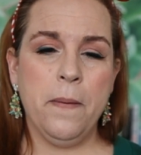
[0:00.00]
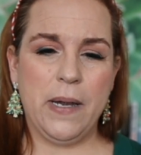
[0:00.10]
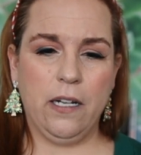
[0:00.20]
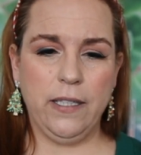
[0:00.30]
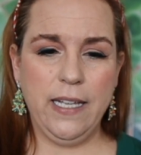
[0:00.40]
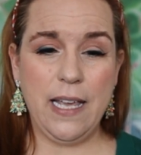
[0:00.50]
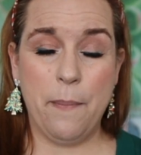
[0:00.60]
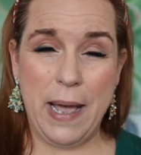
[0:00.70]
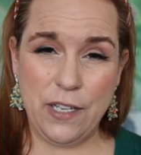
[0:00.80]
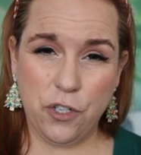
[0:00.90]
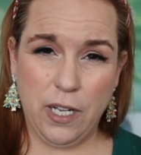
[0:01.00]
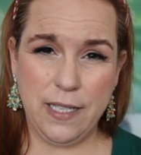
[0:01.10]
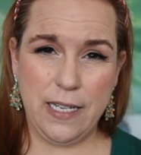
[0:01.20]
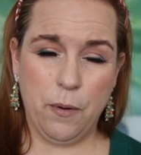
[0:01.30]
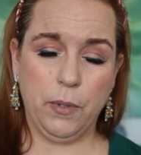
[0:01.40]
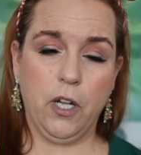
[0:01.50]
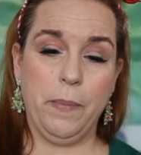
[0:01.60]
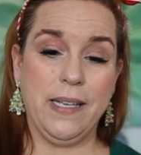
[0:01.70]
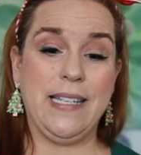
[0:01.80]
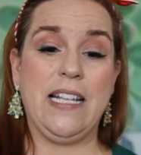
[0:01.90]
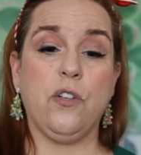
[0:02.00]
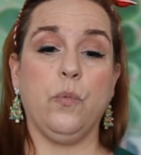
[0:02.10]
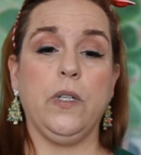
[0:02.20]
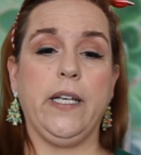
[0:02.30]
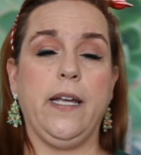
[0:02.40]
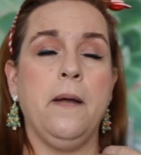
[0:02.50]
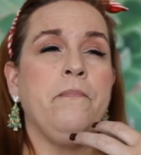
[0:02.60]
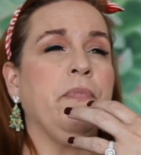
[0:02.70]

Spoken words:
but I'll link that masterclass down below because that's a